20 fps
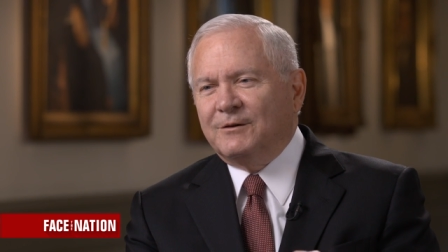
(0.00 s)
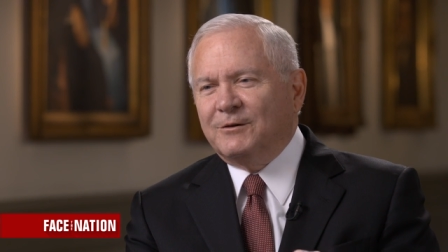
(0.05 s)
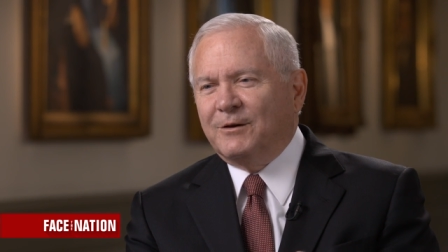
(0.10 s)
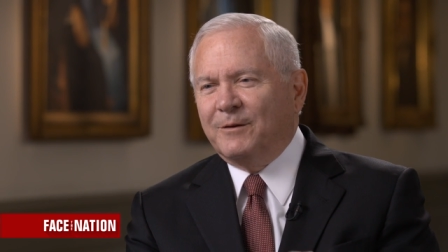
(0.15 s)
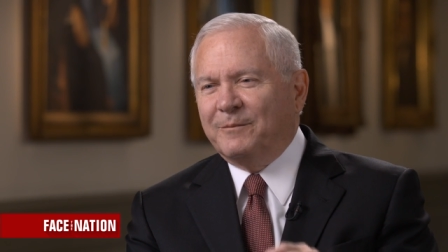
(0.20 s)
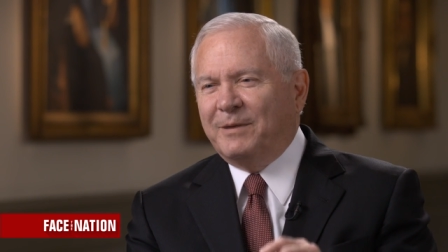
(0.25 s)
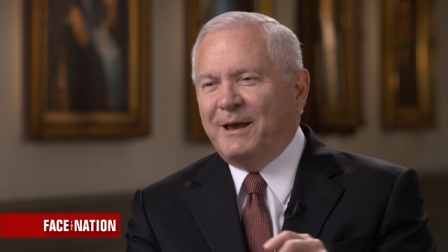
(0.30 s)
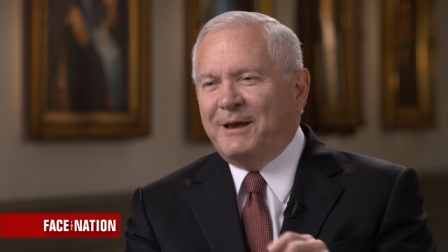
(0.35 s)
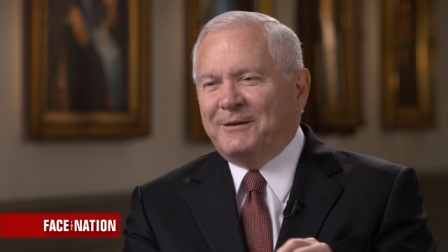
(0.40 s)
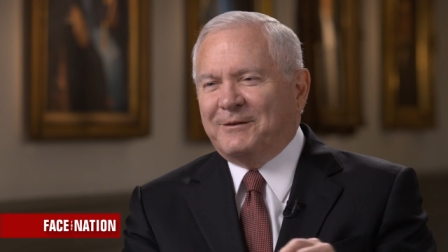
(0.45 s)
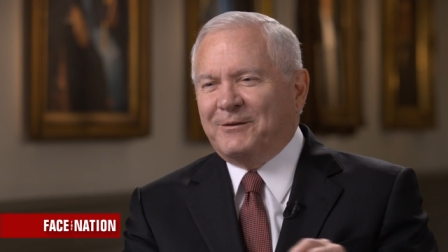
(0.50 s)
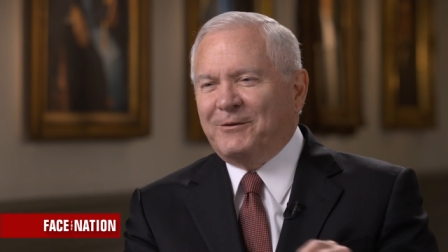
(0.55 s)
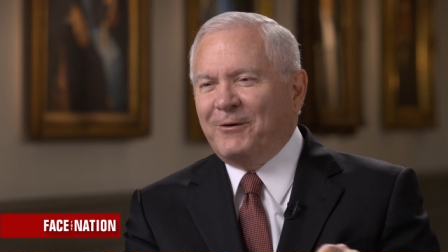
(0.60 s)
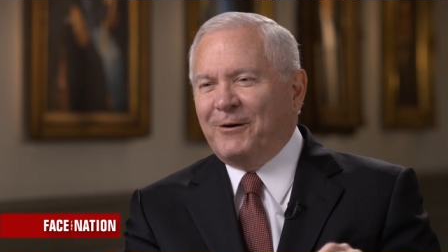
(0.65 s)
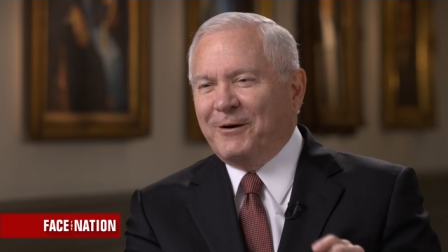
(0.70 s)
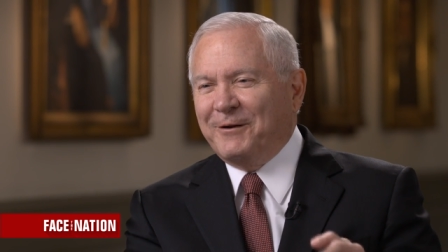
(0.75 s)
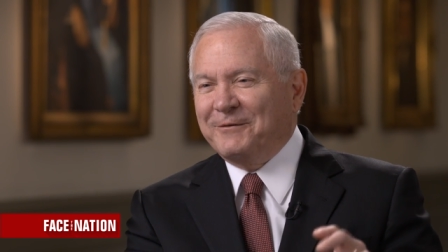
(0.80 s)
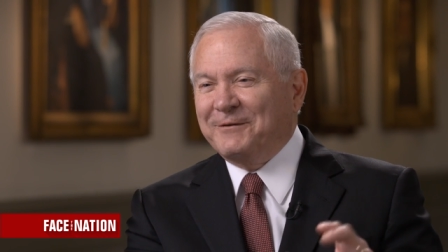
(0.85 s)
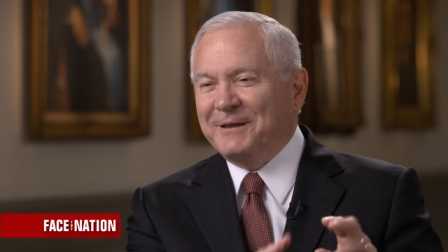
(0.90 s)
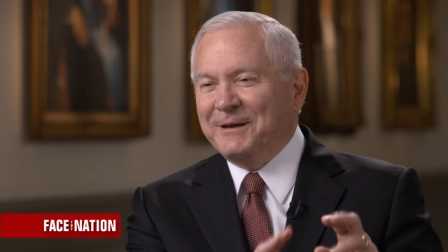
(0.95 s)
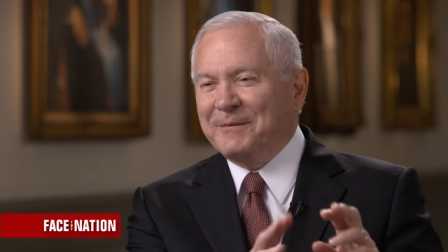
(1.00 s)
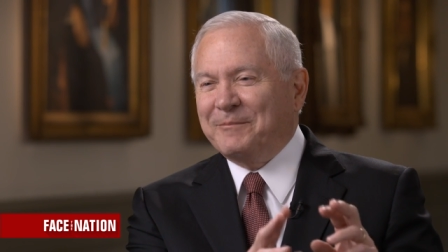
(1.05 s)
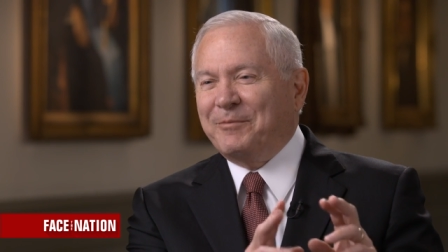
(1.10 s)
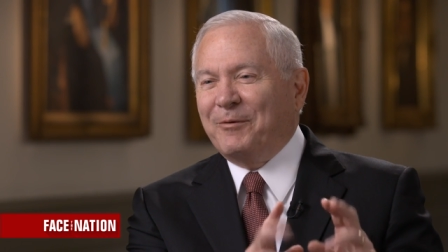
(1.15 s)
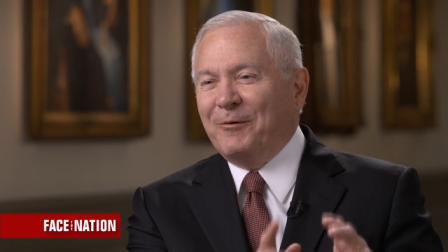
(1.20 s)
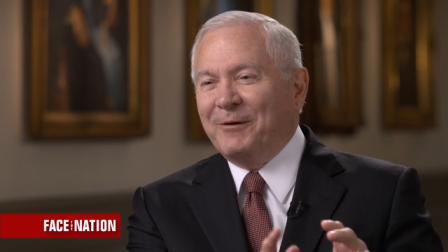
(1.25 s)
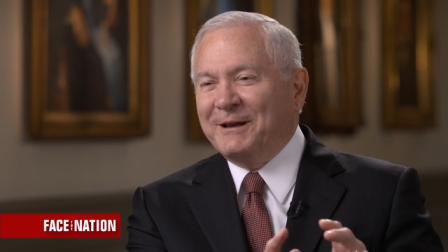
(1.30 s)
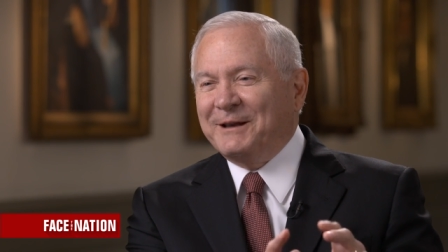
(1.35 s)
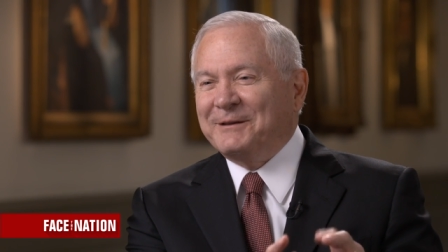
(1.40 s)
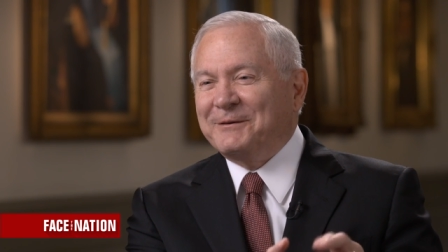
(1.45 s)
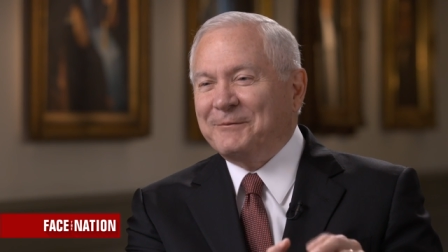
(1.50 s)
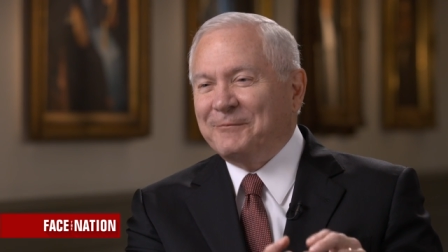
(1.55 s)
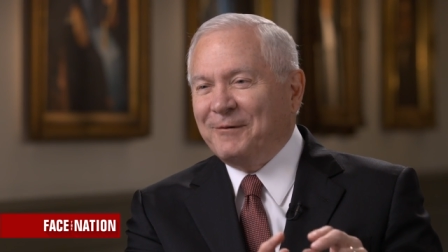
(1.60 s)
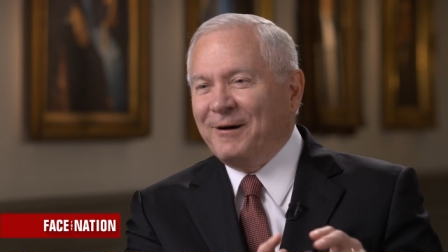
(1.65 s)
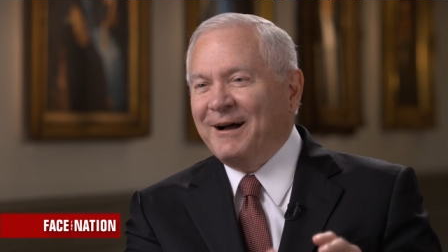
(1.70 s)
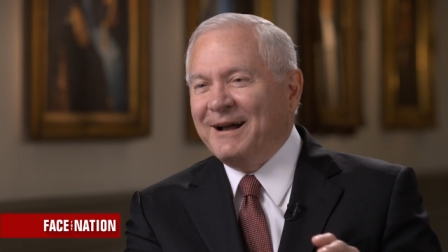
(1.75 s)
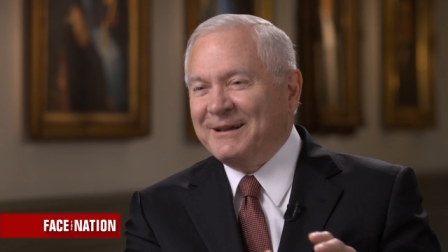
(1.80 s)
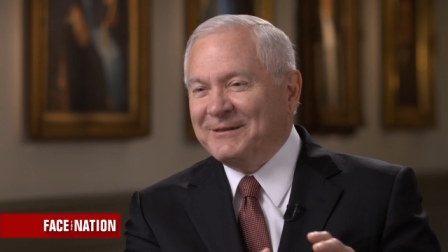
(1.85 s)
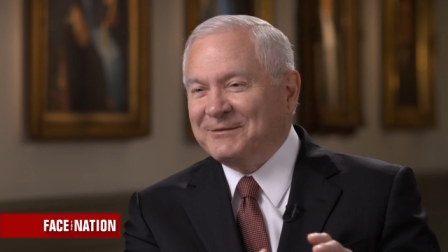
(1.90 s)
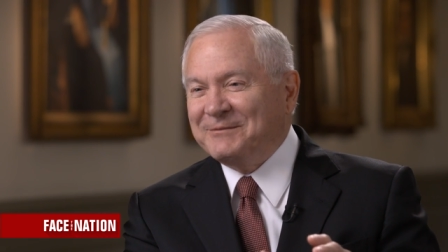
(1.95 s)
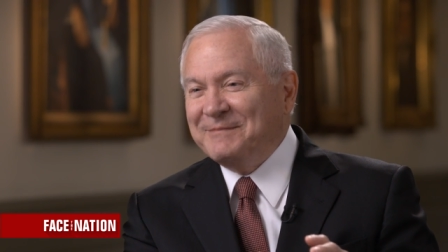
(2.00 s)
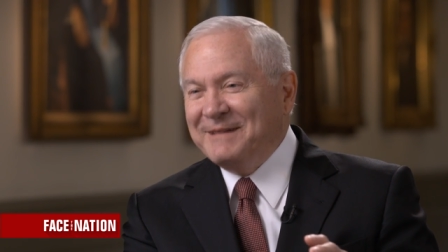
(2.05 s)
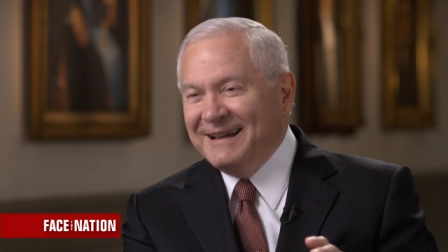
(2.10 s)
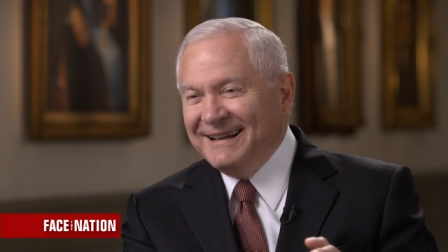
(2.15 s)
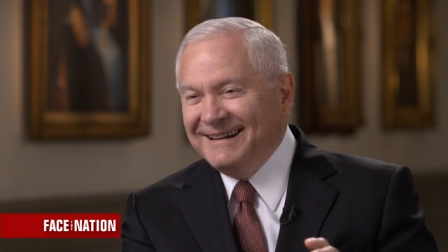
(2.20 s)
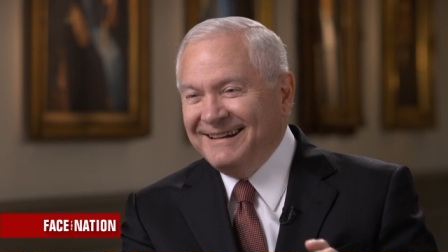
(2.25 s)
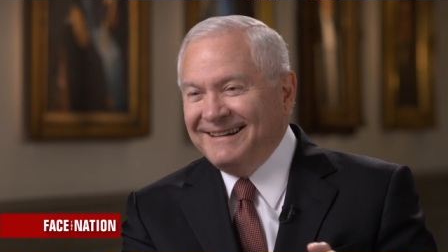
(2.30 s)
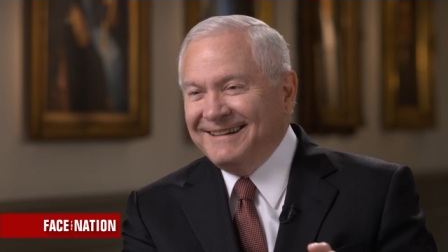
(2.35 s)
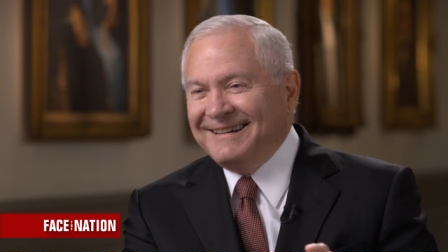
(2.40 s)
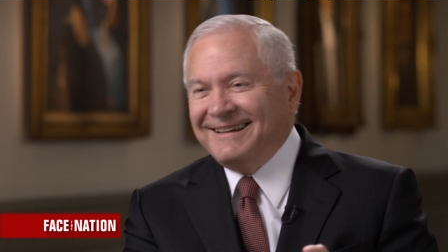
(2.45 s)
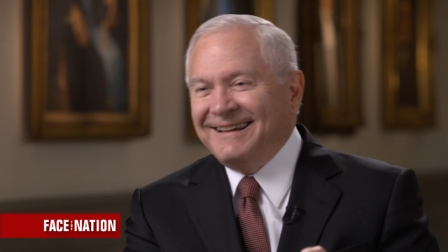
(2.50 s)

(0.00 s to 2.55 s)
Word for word: to be sort of the appointed wise man,